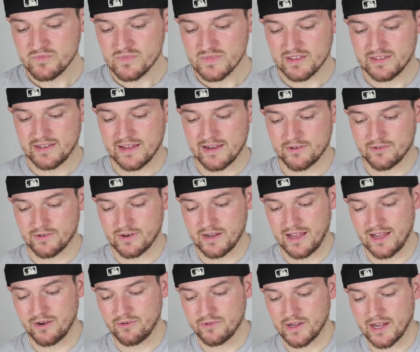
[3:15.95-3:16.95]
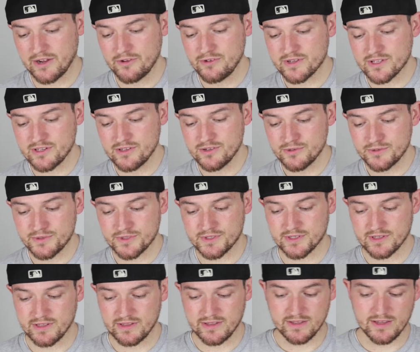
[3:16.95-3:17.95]
Now, how you can use
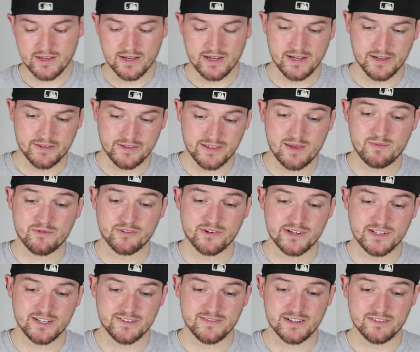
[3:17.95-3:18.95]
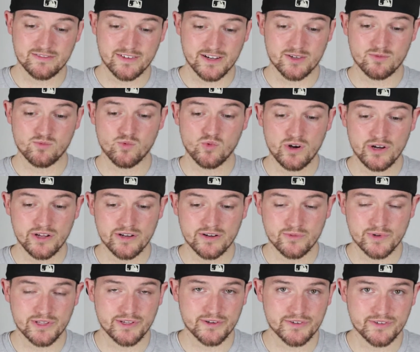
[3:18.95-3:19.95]
the Game of Creativity Volume 1
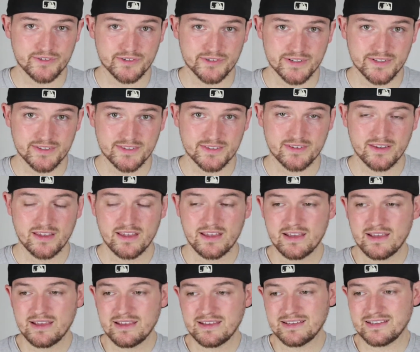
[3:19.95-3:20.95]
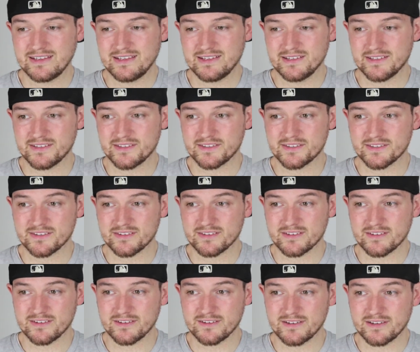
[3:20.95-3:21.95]
with your students is
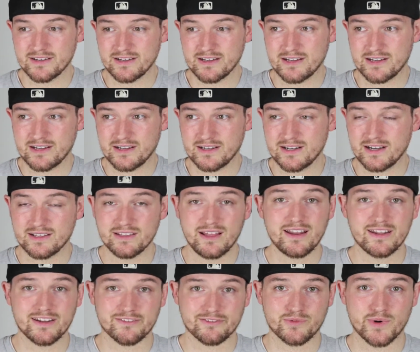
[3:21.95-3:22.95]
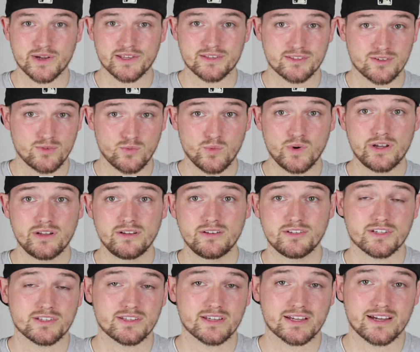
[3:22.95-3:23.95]
a lot of different ways. So one,
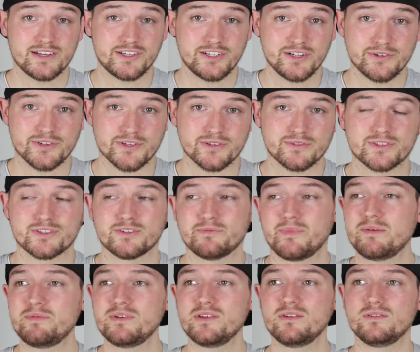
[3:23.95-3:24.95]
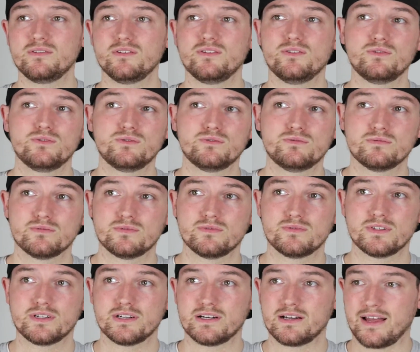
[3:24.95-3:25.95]
just like I showed you. So maybe you
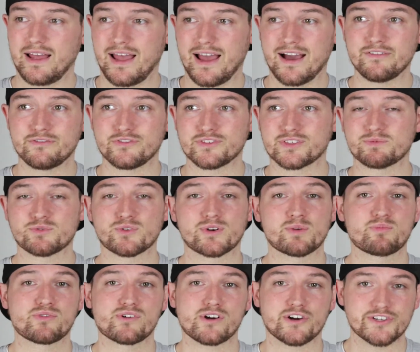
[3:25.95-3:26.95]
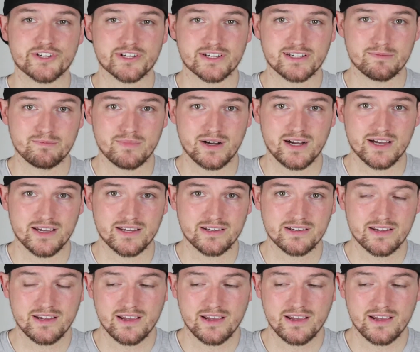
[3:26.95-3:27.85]
have some sort of project in mind.